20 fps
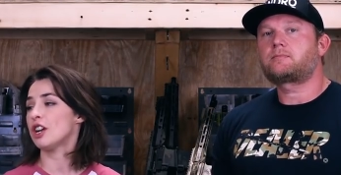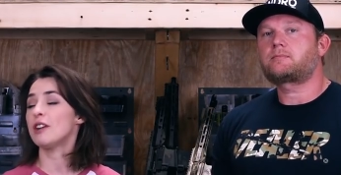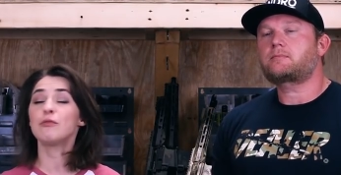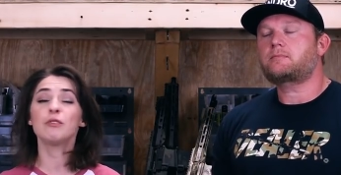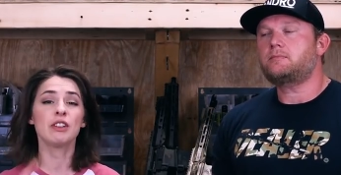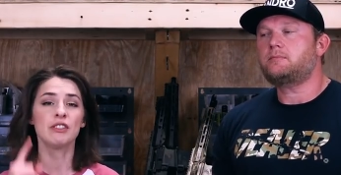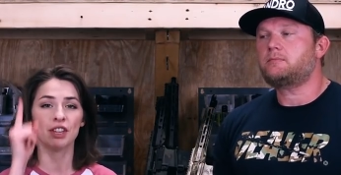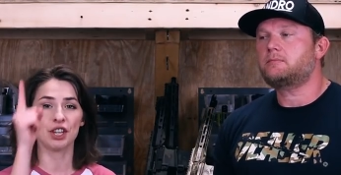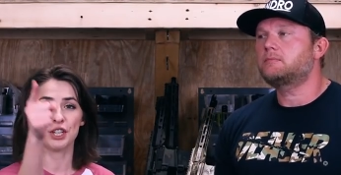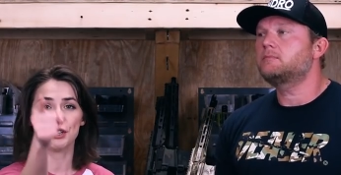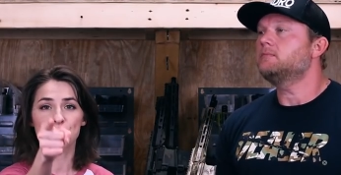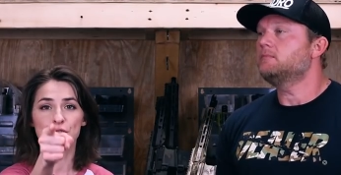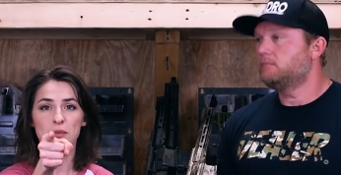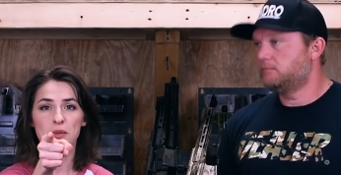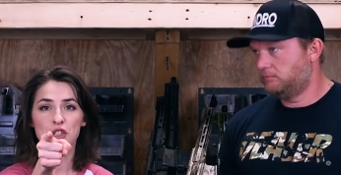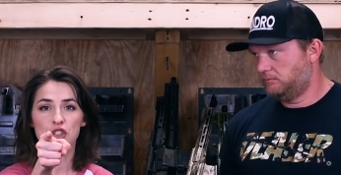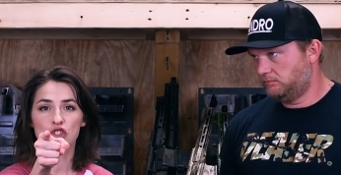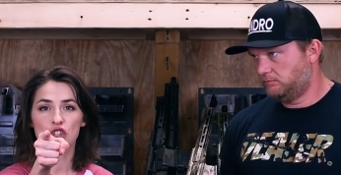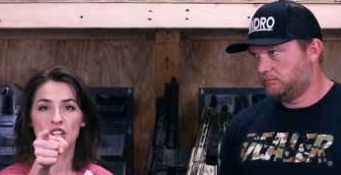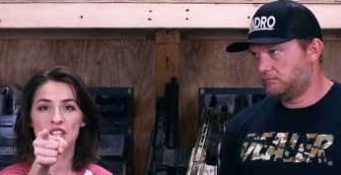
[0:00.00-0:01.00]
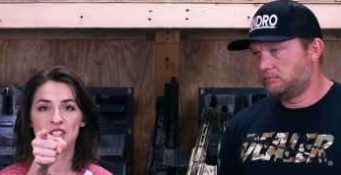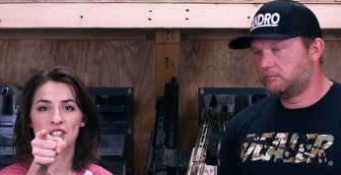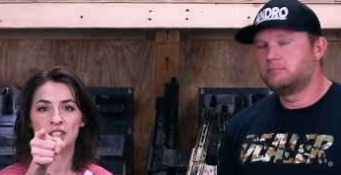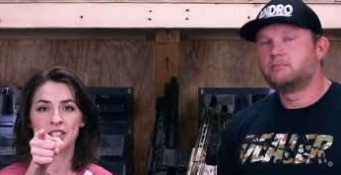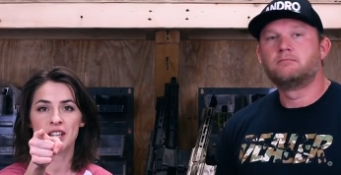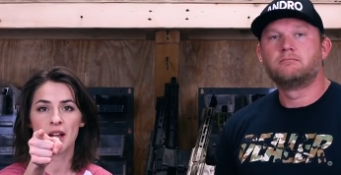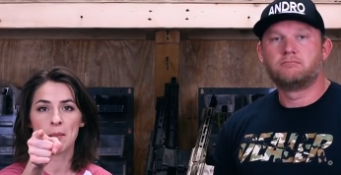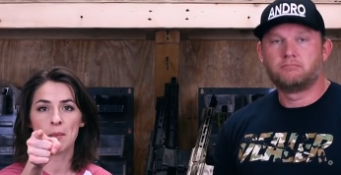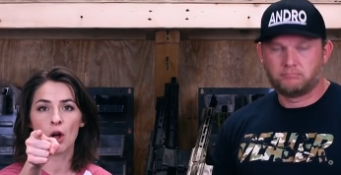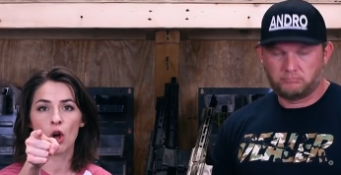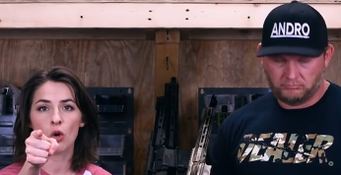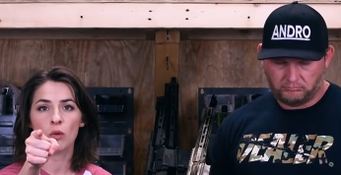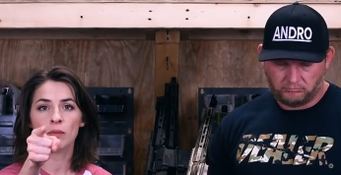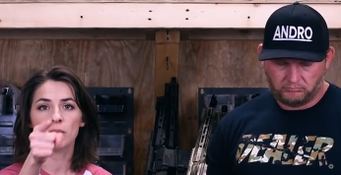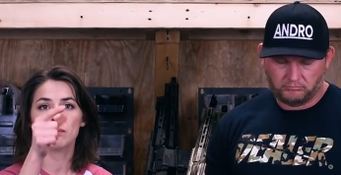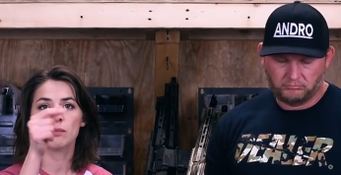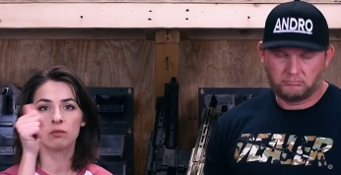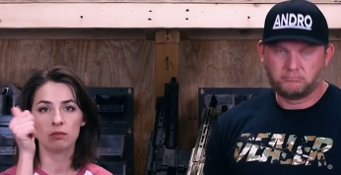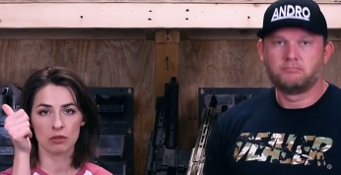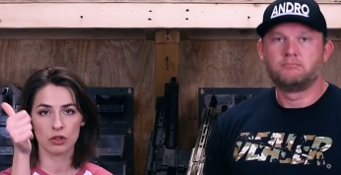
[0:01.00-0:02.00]
Speaker 1: Jeffrey. Thank you so much, Jason Demo.
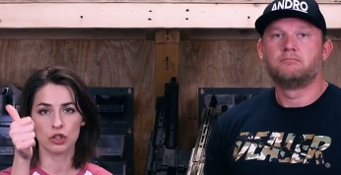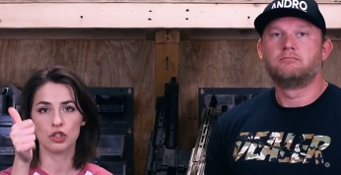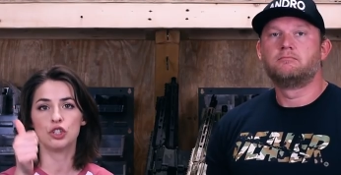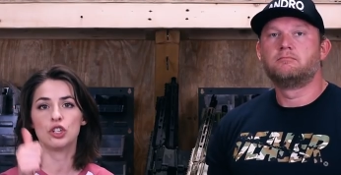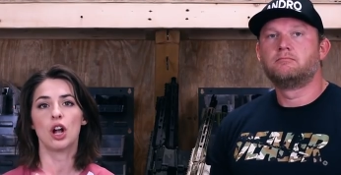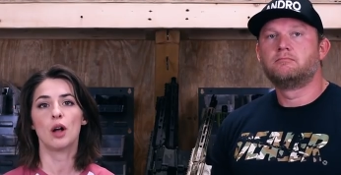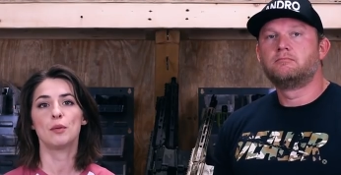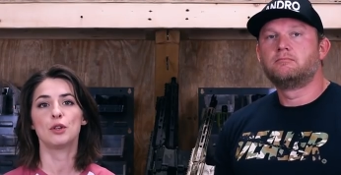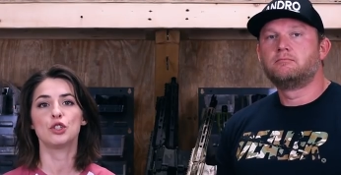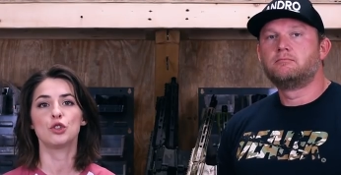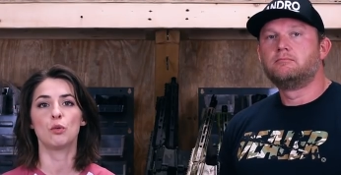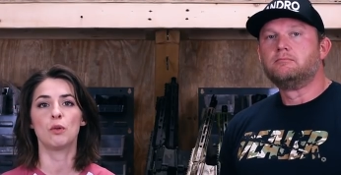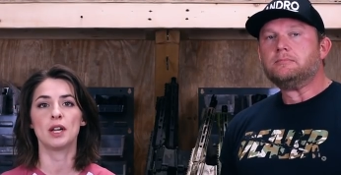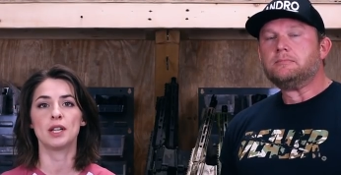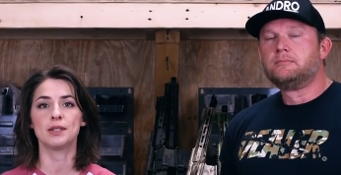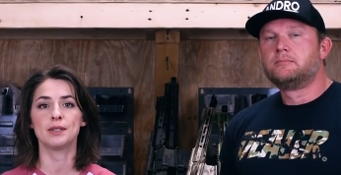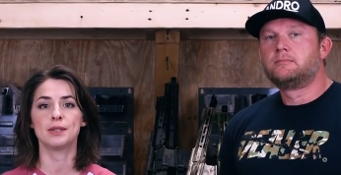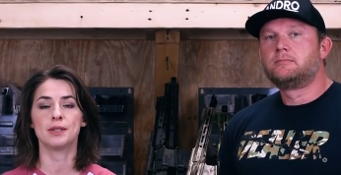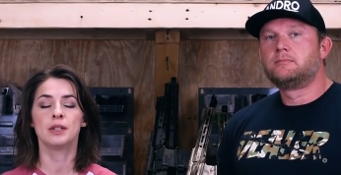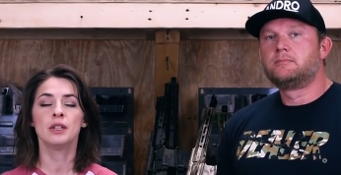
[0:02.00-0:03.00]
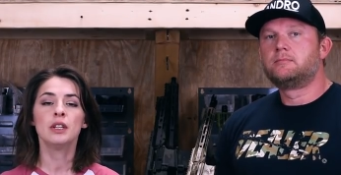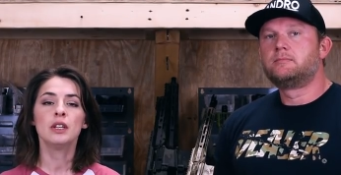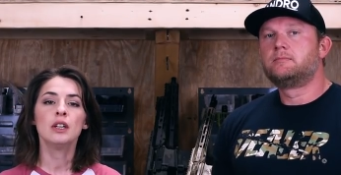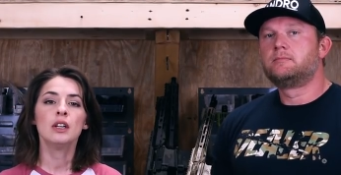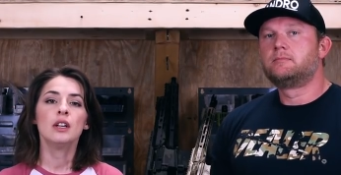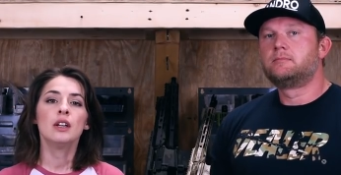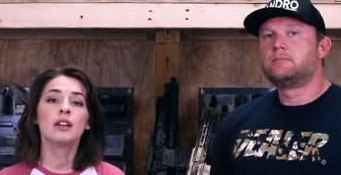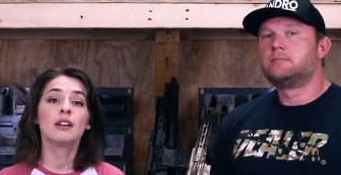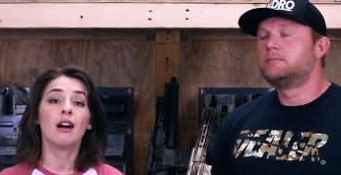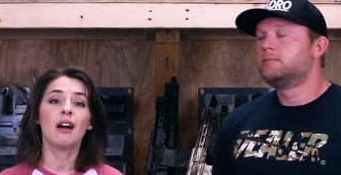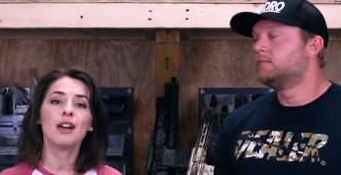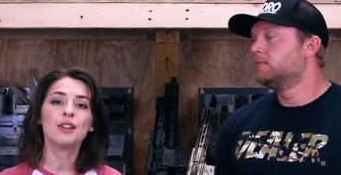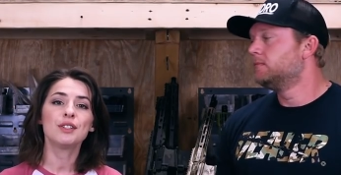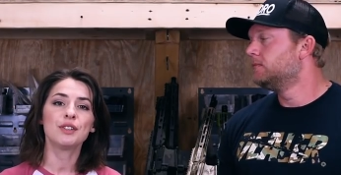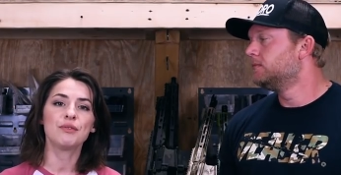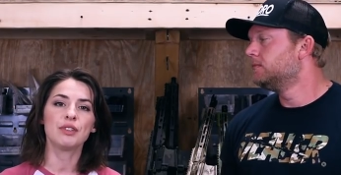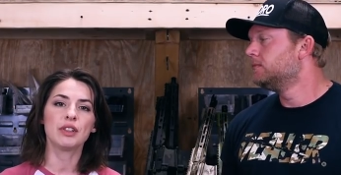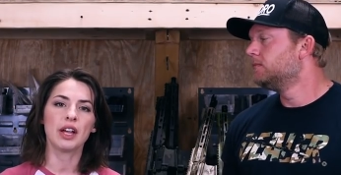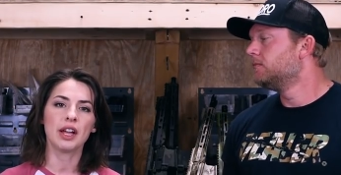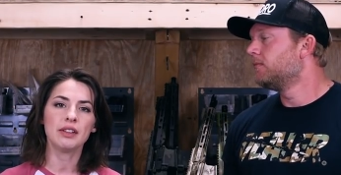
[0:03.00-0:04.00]
Good job as always. Guys,
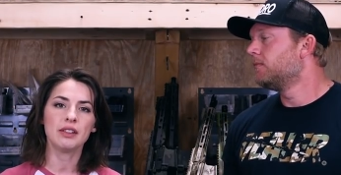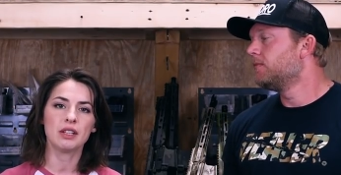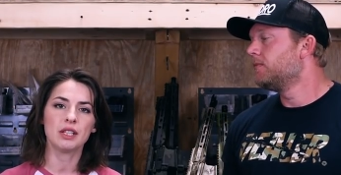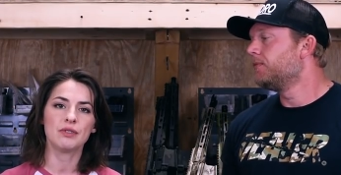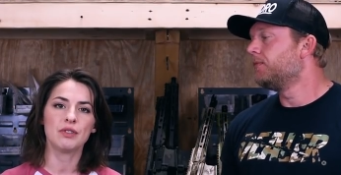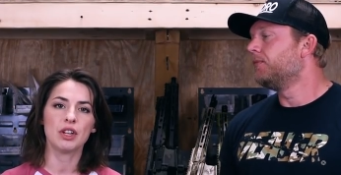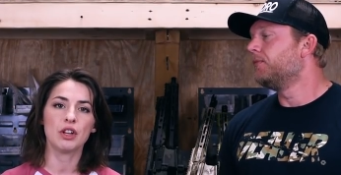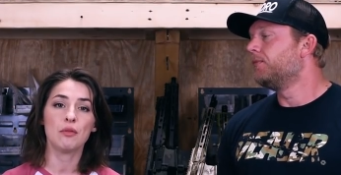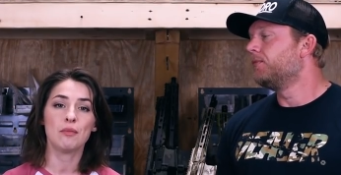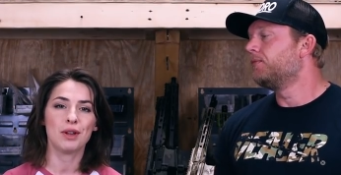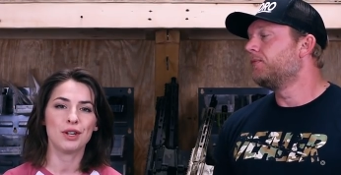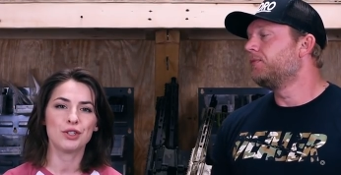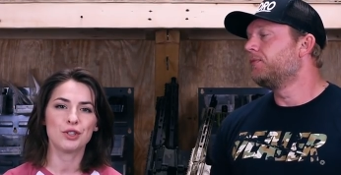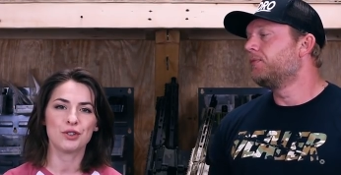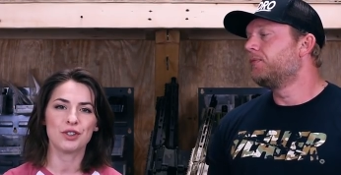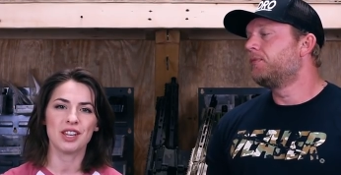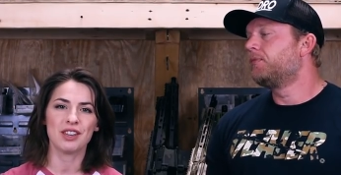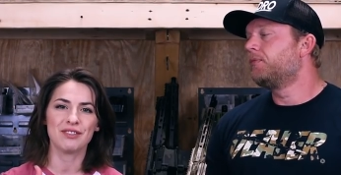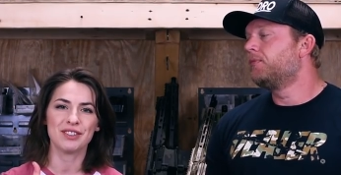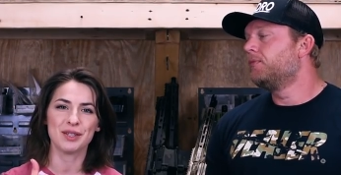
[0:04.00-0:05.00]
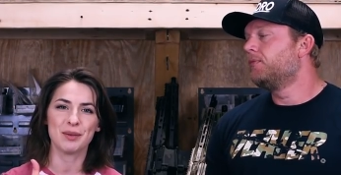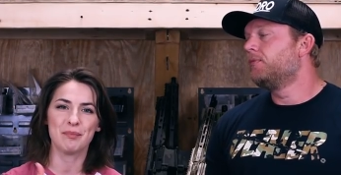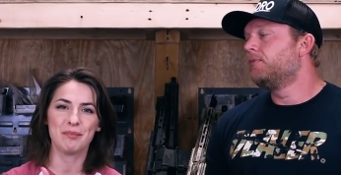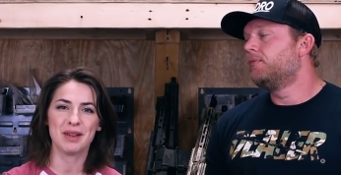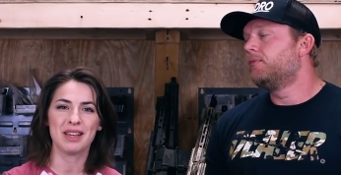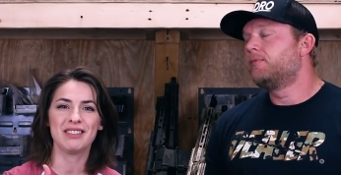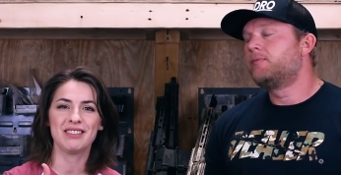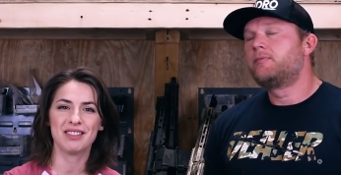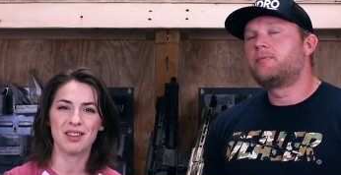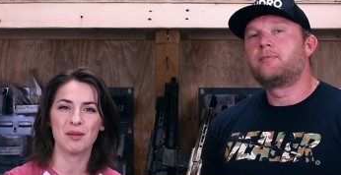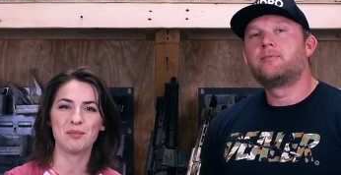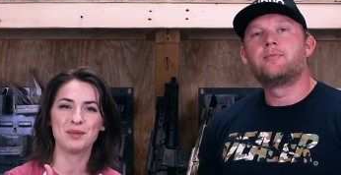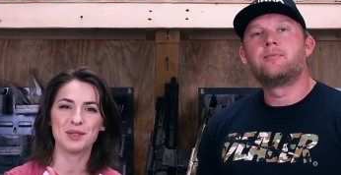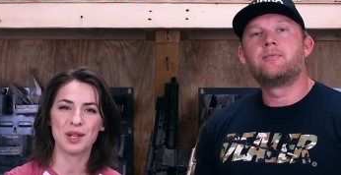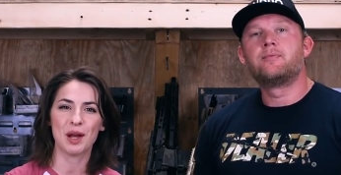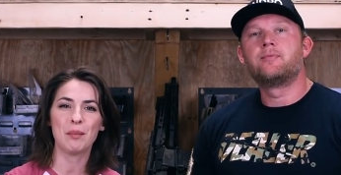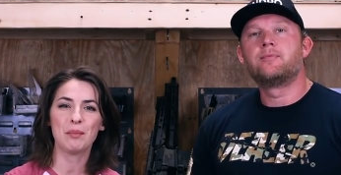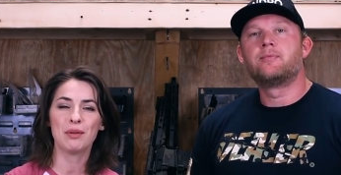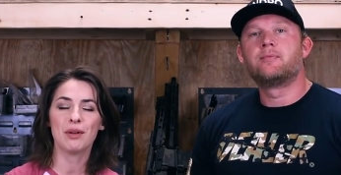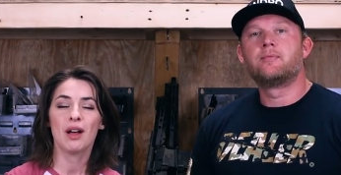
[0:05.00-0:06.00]
if you like this video, make sure to give us a big thumbs
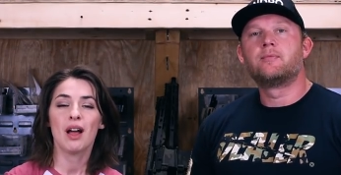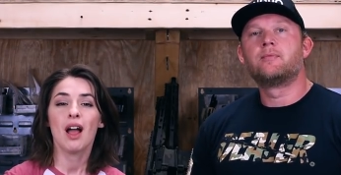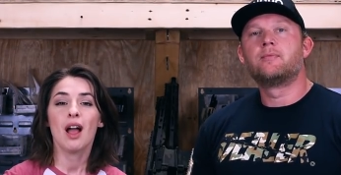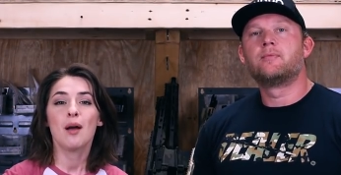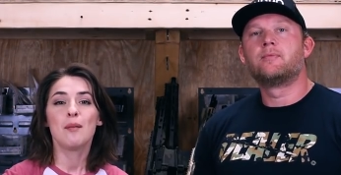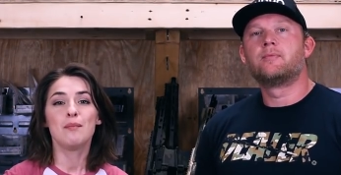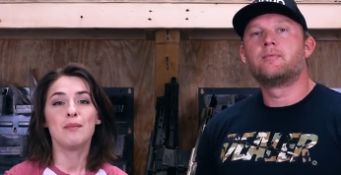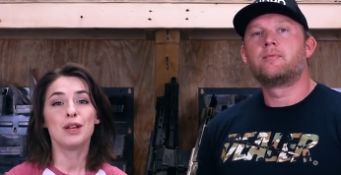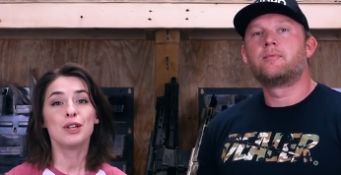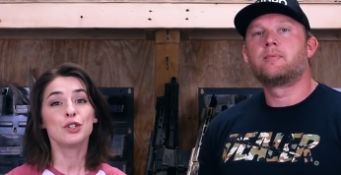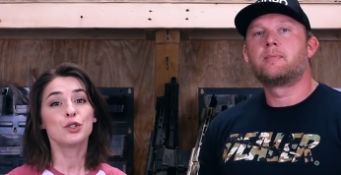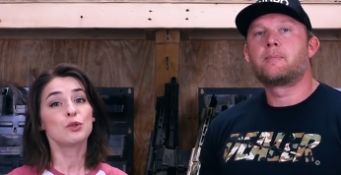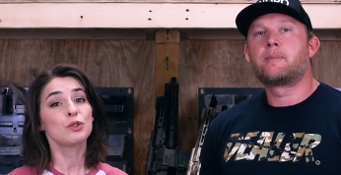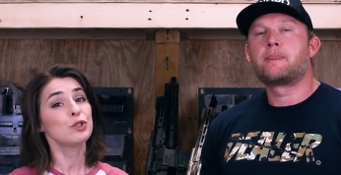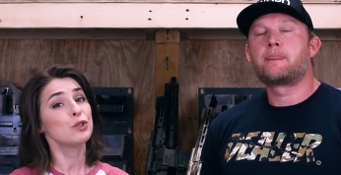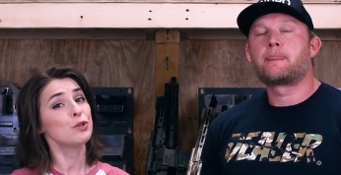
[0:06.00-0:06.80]
up make sure